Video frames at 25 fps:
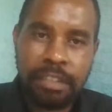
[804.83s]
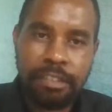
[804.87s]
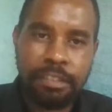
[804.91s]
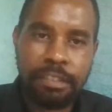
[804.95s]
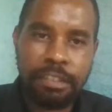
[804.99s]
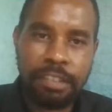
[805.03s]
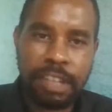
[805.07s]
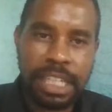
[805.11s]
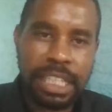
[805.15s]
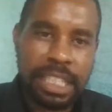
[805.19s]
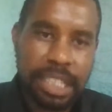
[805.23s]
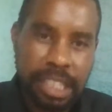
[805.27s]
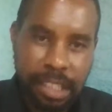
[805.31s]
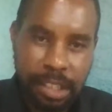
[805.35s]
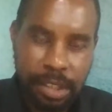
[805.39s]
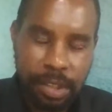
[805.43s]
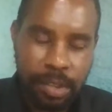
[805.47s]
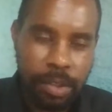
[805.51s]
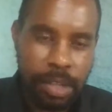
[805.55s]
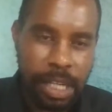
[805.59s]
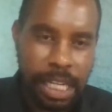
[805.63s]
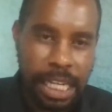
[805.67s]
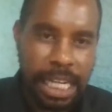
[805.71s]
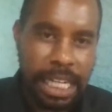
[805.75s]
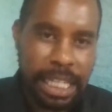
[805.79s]
1st
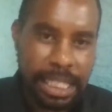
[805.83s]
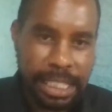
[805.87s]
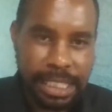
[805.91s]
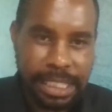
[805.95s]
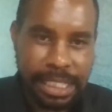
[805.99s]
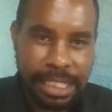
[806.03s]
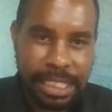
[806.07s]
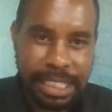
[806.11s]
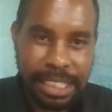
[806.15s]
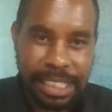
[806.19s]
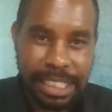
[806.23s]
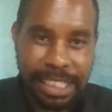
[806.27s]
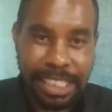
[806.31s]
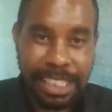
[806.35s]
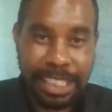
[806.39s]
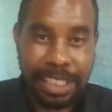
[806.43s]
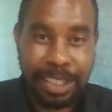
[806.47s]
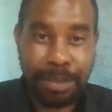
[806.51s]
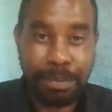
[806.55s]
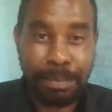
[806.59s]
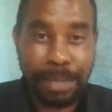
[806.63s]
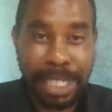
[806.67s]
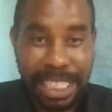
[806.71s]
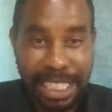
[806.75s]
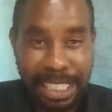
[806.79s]
July,
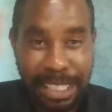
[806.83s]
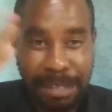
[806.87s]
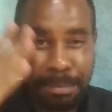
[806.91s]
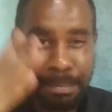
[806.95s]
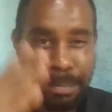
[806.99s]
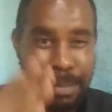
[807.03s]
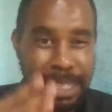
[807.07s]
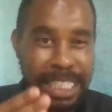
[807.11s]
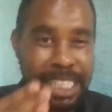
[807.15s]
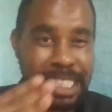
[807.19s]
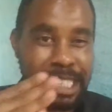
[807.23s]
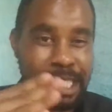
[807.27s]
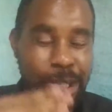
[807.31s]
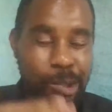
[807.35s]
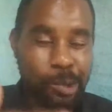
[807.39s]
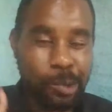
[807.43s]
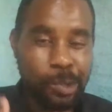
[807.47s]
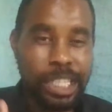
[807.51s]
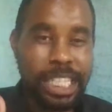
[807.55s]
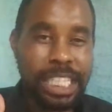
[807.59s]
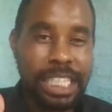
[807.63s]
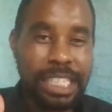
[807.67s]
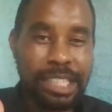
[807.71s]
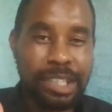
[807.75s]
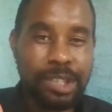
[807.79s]
you must submit it
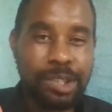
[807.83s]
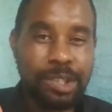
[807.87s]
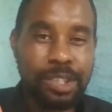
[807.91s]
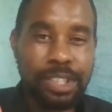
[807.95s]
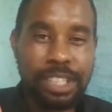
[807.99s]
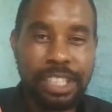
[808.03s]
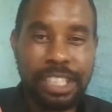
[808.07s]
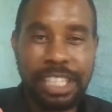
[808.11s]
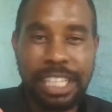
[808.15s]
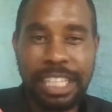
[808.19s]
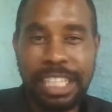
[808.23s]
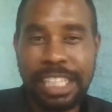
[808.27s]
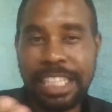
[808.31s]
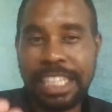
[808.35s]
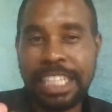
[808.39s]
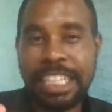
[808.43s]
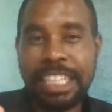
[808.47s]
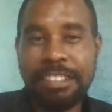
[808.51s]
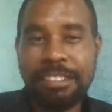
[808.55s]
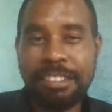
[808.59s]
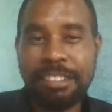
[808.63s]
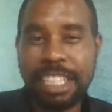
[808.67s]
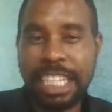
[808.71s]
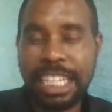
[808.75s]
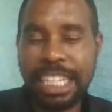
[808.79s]
today. So let's
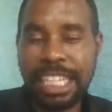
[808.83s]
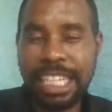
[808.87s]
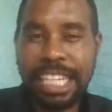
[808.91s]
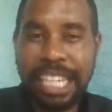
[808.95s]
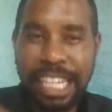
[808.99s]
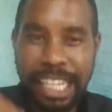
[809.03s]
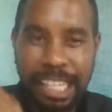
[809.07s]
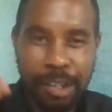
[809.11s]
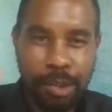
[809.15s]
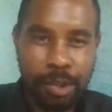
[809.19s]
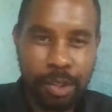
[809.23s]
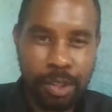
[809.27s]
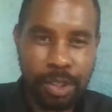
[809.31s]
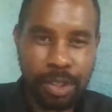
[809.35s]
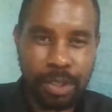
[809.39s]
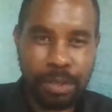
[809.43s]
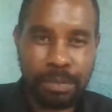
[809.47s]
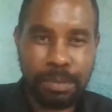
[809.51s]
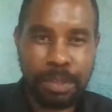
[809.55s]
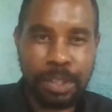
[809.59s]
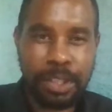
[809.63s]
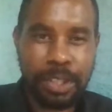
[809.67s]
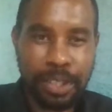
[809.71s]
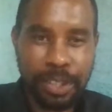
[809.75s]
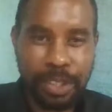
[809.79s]
say if the deadline was
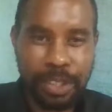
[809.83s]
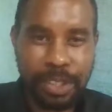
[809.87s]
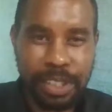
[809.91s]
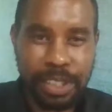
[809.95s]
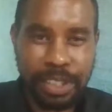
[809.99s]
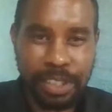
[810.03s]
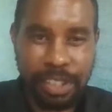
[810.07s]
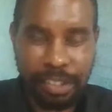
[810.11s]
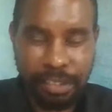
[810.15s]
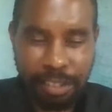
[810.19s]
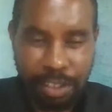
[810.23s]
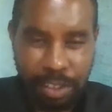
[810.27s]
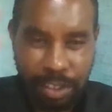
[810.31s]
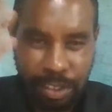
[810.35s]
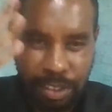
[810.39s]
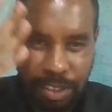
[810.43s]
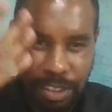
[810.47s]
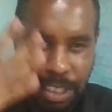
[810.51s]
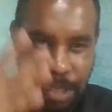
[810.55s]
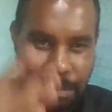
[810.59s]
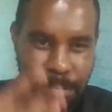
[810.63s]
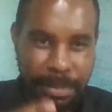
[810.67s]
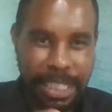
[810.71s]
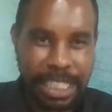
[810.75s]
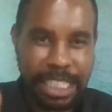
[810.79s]
tomorrow, you have to
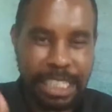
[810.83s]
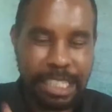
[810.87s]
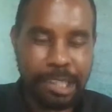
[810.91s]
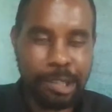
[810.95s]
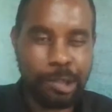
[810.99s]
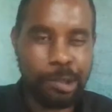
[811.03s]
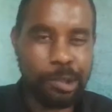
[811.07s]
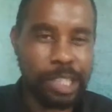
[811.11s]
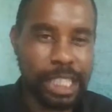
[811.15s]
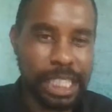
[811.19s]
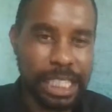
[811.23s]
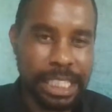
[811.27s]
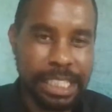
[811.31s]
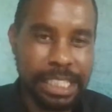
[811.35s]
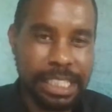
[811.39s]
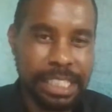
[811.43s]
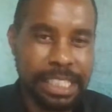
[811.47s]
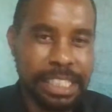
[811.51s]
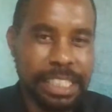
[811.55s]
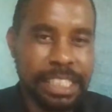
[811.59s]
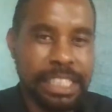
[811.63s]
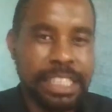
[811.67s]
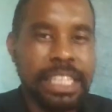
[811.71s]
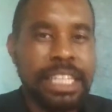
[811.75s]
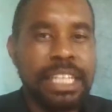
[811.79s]
submit it
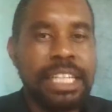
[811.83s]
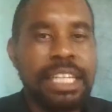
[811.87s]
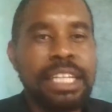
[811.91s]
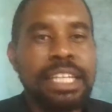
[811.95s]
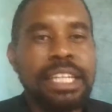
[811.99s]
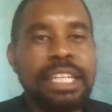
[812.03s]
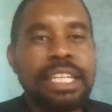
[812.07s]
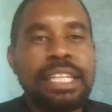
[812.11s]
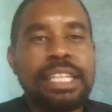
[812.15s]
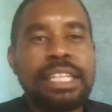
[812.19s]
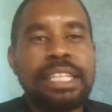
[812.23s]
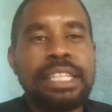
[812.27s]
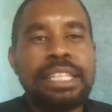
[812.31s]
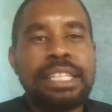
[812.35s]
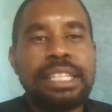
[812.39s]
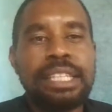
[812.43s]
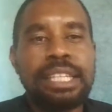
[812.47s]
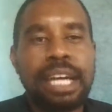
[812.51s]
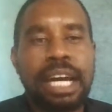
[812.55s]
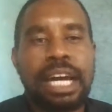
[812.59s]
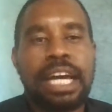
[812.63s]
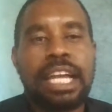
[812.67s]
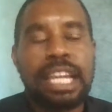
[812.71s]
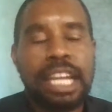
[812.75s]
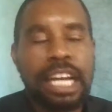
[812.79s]
today.
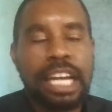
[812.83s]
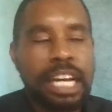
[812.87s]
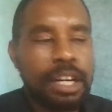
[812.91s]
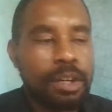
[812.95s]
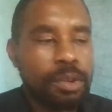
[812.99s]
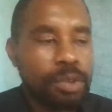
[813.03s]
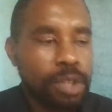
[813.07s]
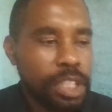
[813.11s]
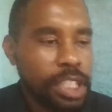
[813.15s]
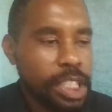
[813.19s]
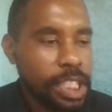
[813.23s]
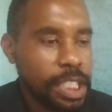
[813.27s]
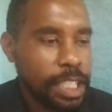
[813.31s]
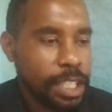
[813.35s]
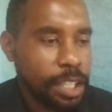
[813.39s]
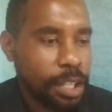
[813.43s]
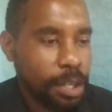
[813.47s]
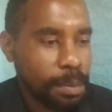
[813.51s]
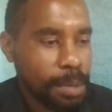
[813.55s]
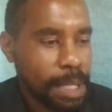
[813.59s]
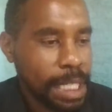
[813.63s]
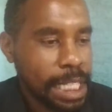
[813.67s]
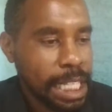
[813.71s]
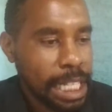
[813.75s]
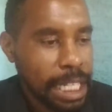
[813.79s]
And now what we
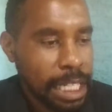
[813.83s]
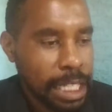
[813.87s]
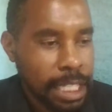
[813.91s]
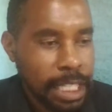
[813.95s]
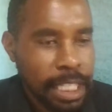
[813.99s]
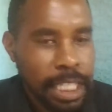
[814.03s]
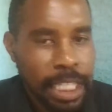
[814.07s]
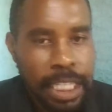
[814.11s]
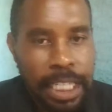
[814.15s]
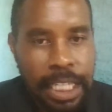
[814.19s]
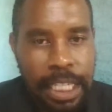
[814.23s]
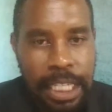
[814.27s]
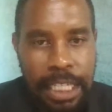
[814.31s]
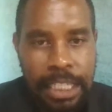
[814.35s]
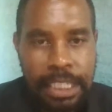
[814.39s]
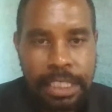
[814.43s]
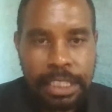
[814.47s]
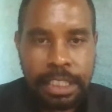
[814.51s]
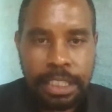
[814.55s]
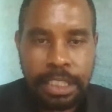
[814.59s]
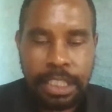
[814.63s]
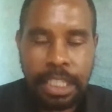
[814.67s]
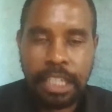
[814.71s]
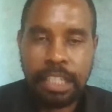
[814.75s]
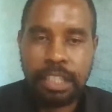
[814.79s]
recommend at NK
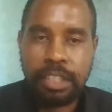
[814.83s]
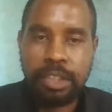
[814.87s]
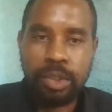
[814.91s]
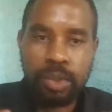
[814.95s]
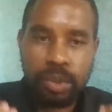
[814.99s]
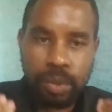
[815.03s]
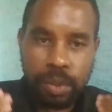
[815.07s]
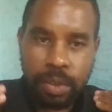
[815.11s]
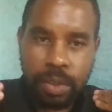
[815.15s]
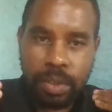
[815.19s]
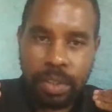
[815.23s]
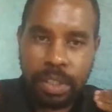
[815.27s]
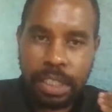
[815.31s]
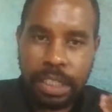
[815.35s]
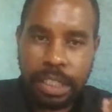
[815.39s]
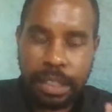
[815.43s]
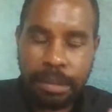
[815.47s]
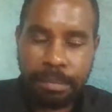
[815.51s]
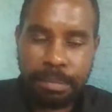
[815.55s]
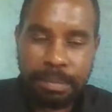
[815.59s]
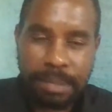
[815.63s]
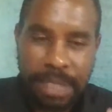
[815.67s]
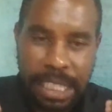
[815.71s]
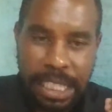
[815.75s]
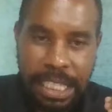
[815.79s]
Lite is that you should
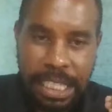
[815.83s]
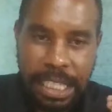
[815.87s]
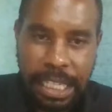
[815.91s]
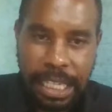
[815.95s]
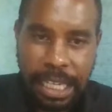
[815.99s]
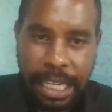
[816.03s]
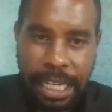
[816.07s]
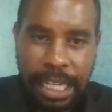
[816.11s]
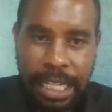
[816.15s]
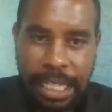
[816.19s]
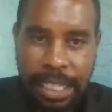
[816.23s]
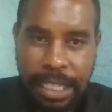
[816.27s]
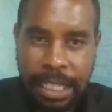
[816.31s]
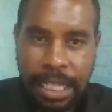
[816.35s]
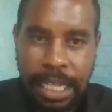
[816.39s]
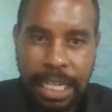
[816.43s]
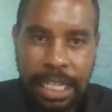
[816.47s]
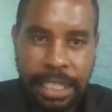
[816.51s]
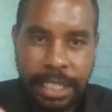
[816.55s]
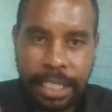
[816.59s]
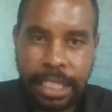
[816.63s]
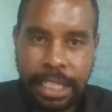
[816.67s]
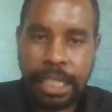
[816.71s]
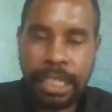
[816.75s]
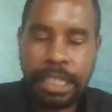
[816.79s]
submit the grant
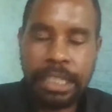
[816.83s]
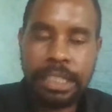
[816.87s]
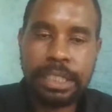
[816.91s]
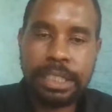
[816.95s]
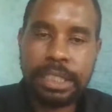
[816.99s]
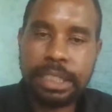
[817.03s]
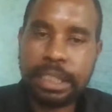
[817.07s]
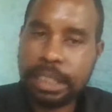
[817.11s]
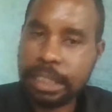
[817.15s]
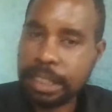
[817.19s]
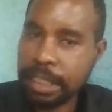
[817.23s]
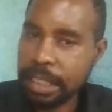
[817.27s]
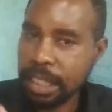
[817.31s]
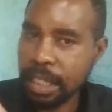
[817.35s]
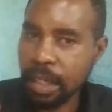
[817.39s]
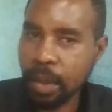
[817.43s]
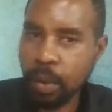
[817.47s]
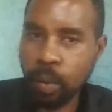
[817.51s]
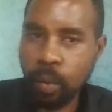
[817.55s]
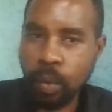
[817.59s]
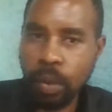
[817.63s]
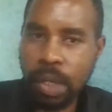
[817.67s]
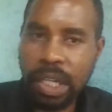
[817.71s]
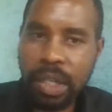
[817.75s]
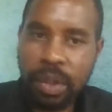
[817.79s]
at least
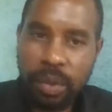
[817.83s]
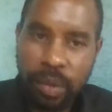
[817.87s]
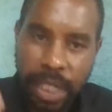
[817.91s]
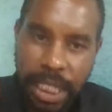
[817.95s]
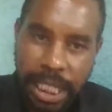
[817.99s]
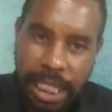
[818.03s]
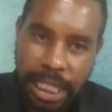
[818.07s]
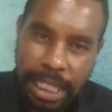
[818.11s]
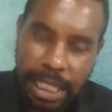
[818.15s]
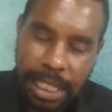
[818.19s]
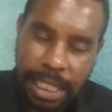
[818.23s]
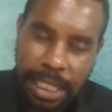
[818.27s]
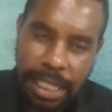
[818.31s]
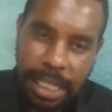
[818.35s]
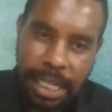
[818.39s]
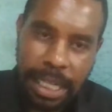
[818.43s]
1 week